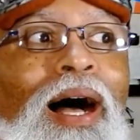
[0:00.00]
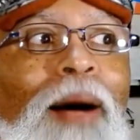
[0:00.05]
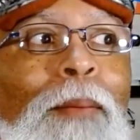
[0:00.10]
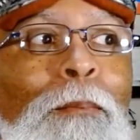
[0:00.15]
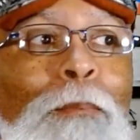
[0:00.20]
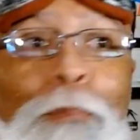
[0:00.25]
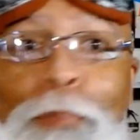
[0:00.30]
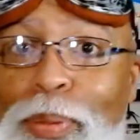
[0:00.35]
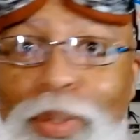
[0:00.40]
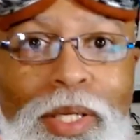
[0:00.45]

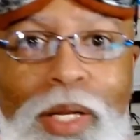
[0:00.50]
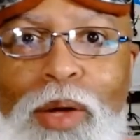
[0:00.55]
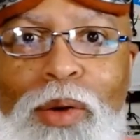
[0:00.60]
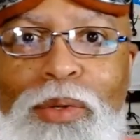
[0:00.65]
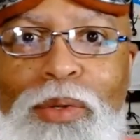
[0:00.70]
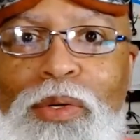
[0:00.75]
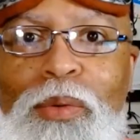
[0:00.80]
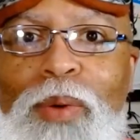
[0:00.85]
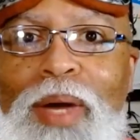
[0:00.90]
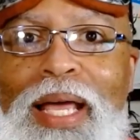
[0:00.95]

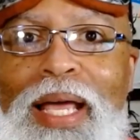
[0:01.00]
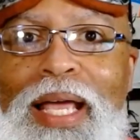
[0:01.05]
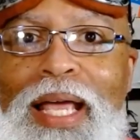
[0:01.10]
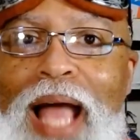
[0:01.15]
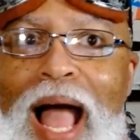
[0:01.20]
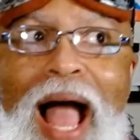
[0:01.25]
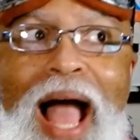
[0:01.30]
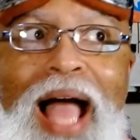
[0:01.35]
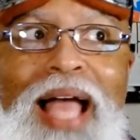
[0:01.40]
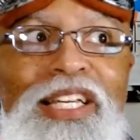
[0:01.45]
blown away.
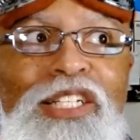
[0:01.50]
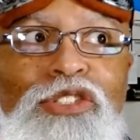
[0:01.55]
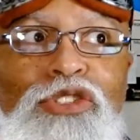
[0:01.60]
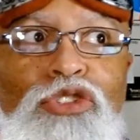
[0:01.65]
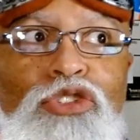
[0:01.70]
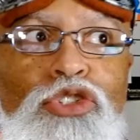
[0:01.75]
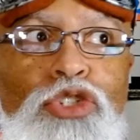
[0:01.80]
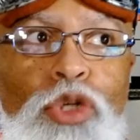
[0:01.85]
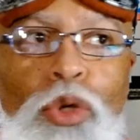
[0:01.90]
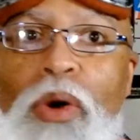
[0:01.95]
I
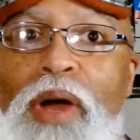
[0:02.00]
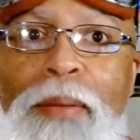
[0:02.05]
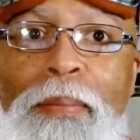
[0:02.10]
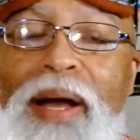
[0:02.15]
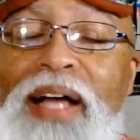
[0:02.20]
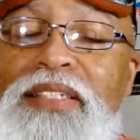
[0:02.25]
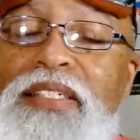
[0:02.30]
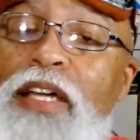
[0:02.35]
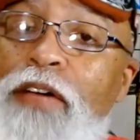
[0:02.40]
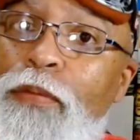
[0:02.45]
enjoy
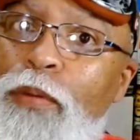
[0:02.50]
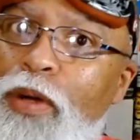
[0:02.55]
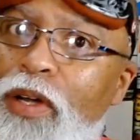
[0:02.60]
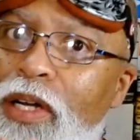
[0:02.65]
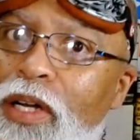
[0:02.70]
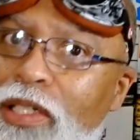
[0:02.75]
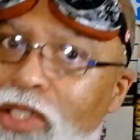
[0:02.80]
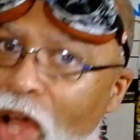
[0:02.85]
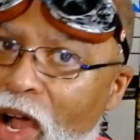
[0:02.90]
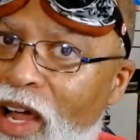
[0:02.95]
myself. We're going
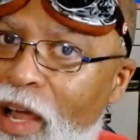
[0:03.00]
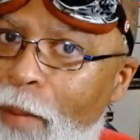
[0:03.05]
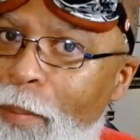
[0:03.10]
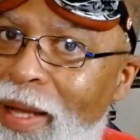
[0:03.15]
to talk about